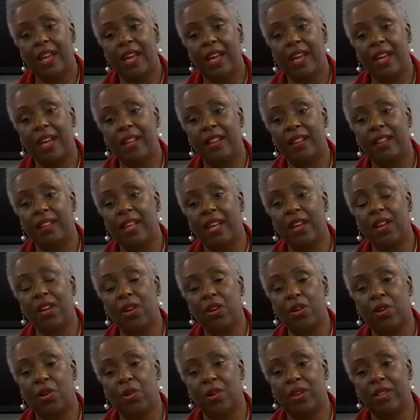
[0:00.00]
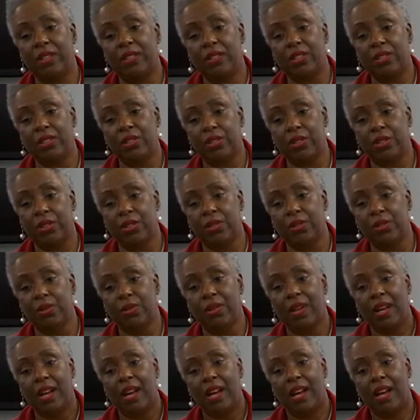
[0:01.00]
And they're going to
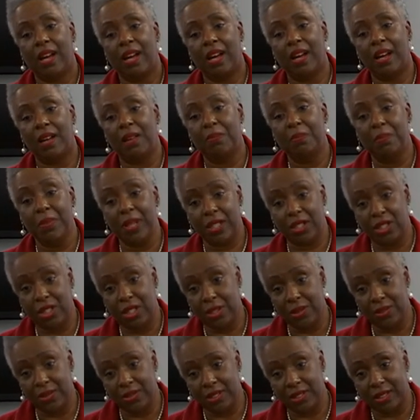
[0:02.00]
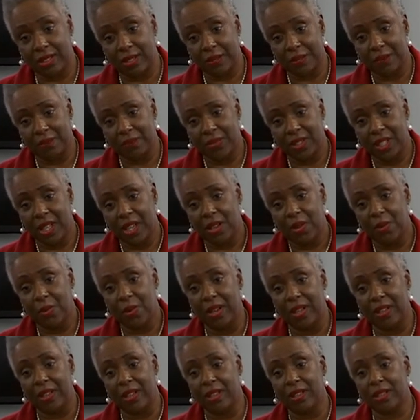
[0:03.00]
do uh, mixed use,
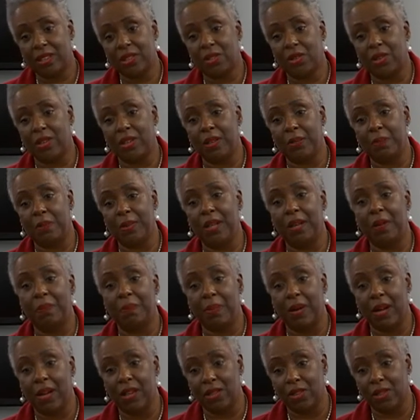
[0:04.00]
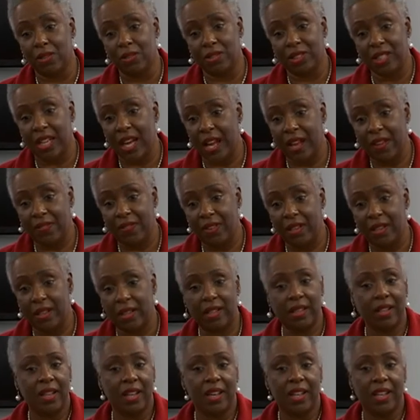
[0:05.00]
where there's going to be a Bongo
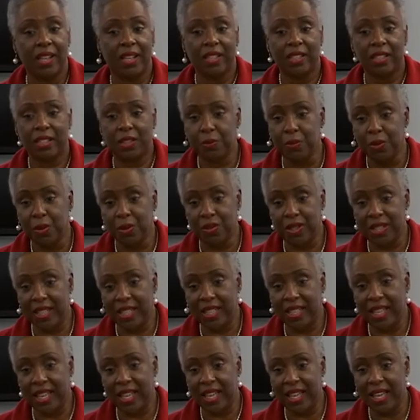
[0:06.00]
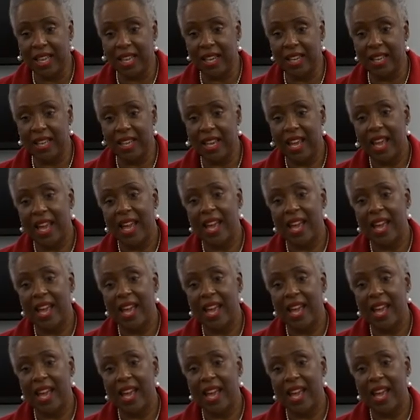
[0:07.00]
Java, Smoothie King,